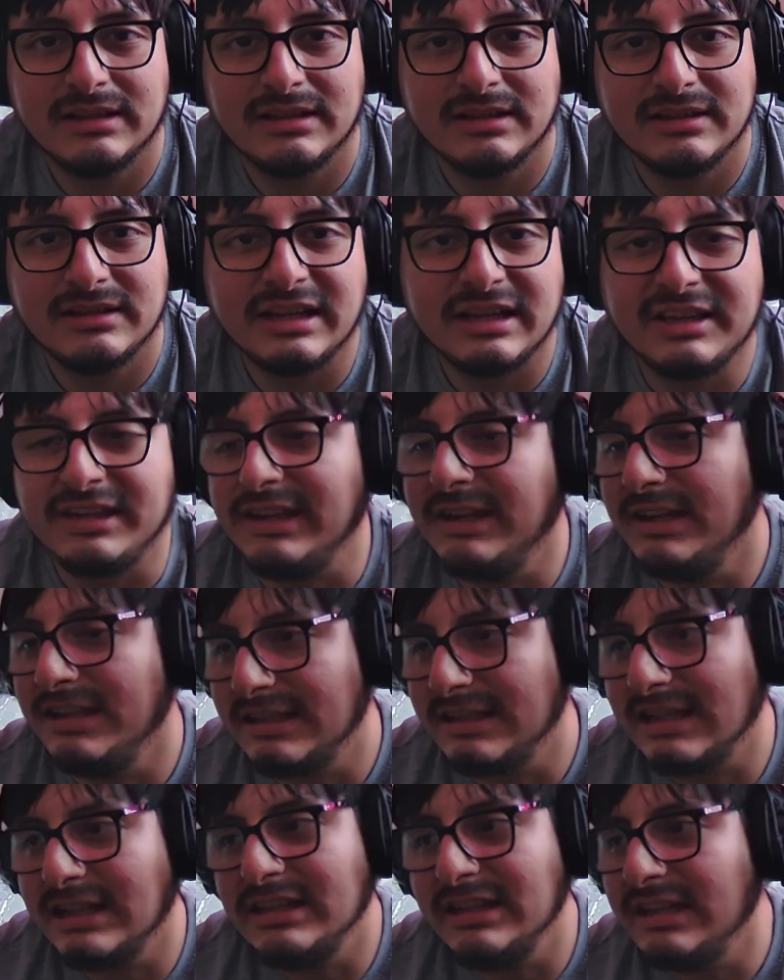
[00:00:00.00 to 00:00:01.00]
They need
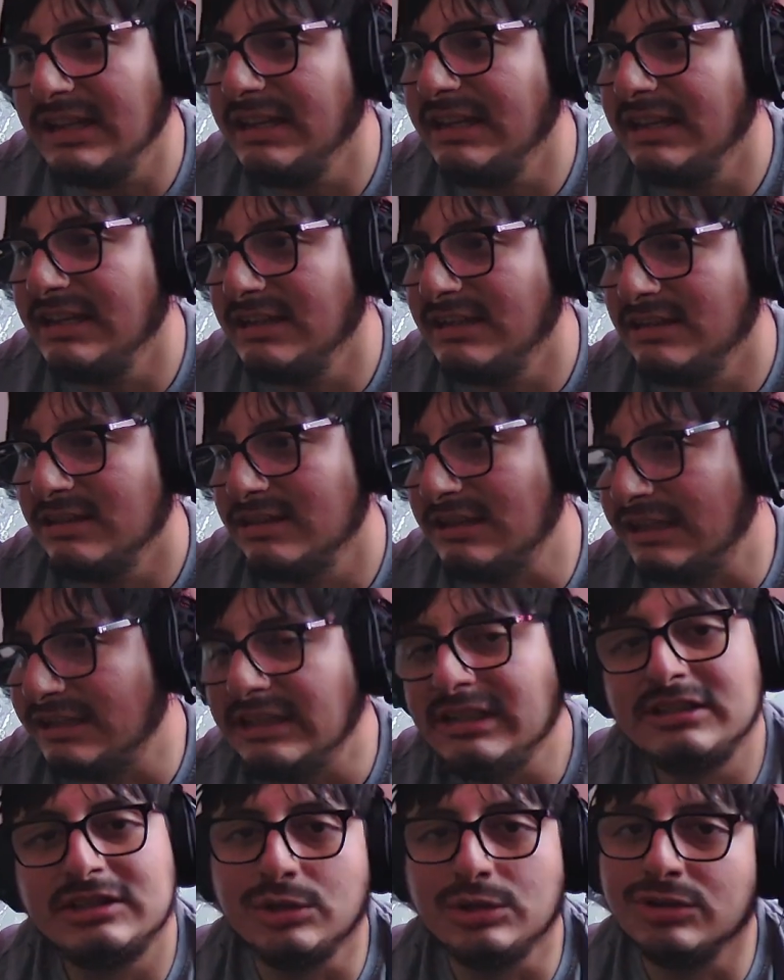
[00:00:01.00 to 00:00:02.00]

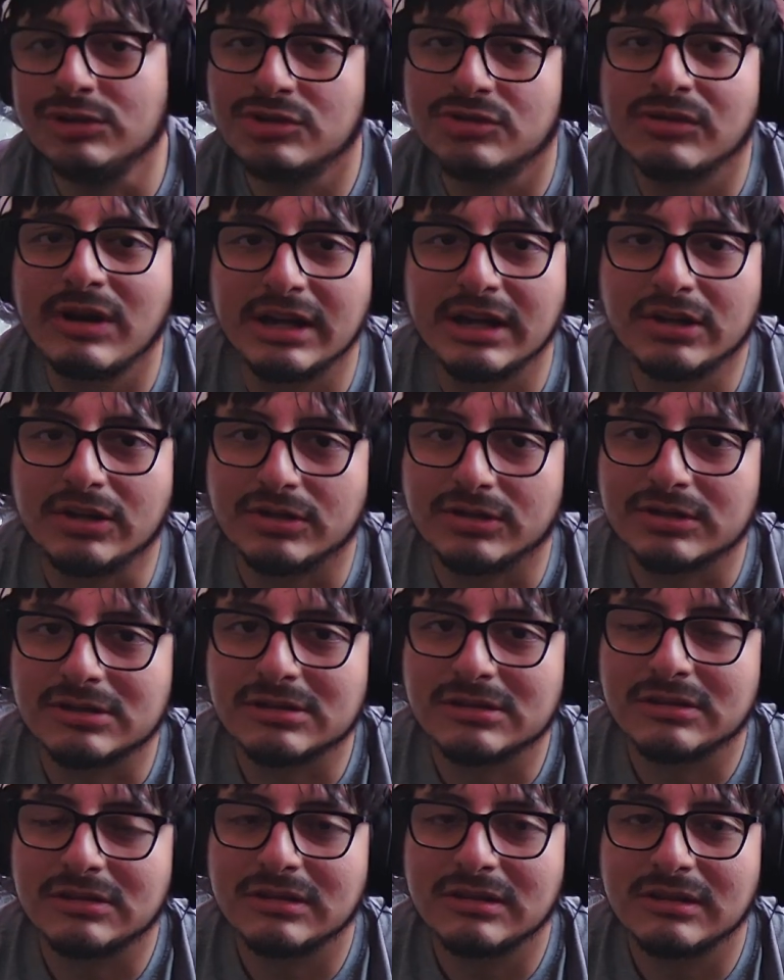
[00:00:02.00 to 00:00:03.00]
two strikers
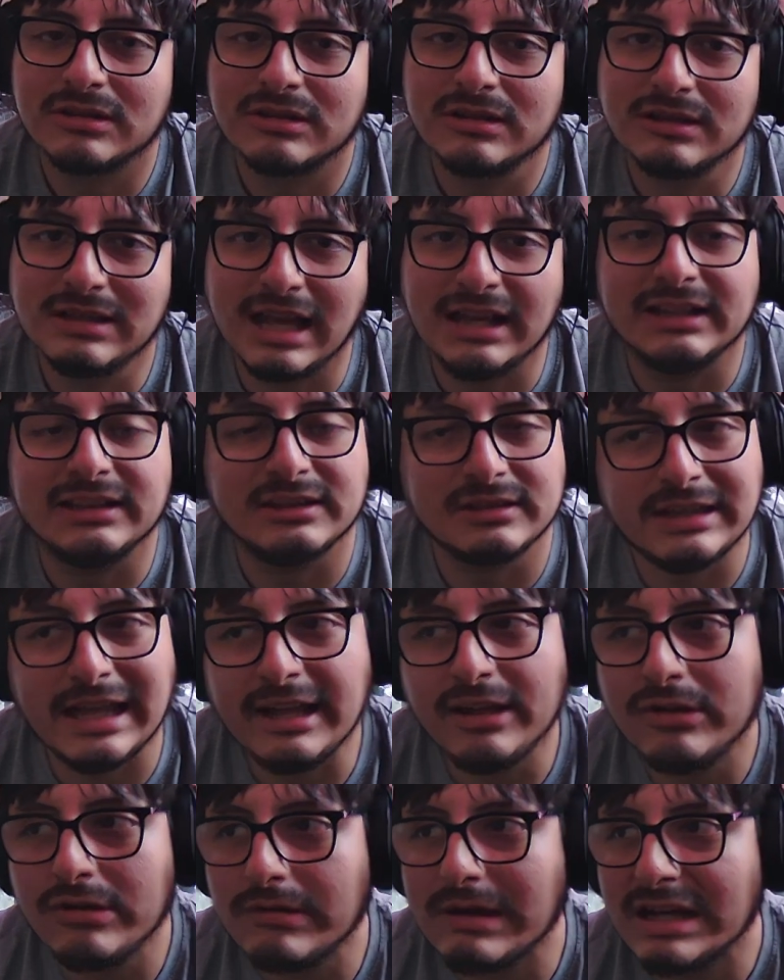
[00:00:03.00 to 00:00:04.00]
that they
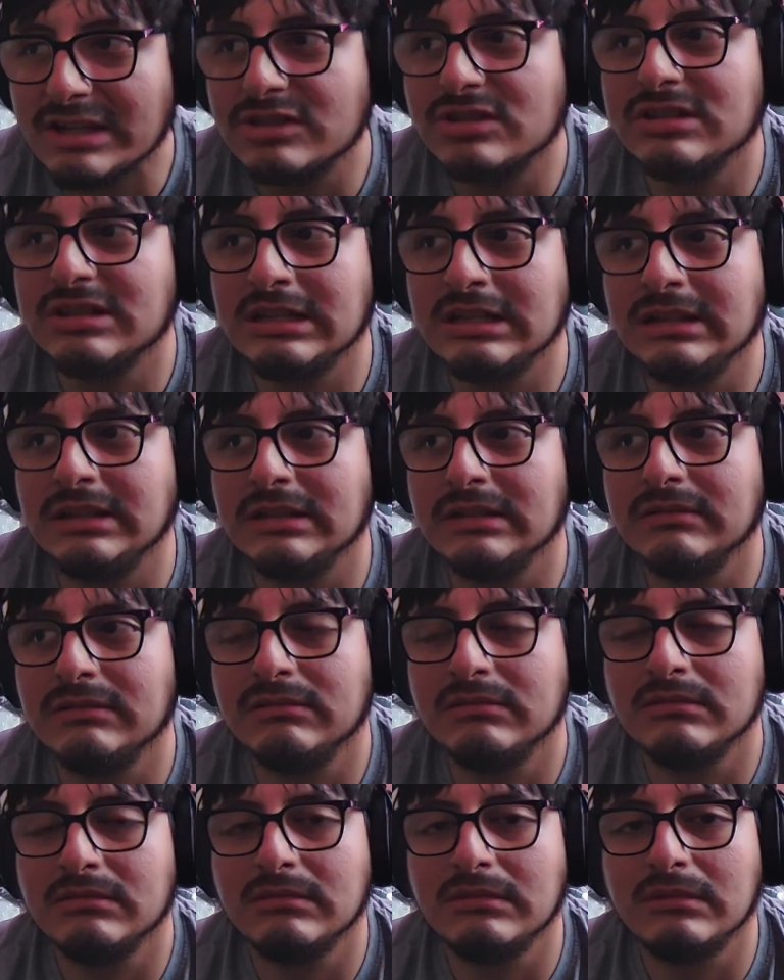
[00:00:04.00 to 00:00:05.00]
could actually
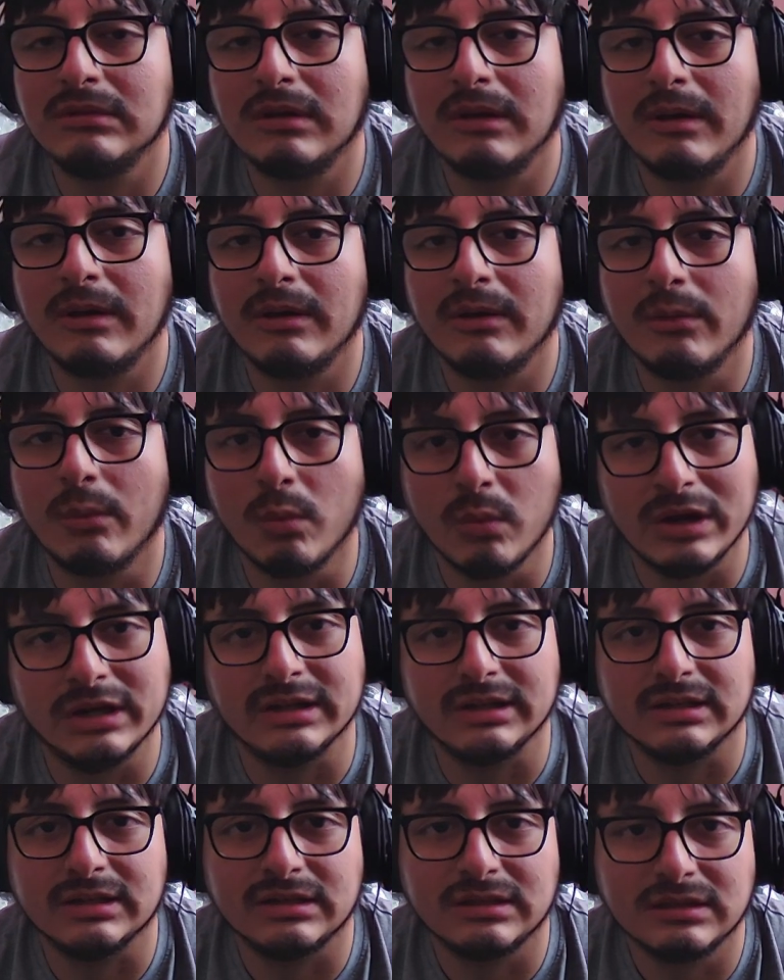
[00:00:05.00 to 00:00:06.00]
win it.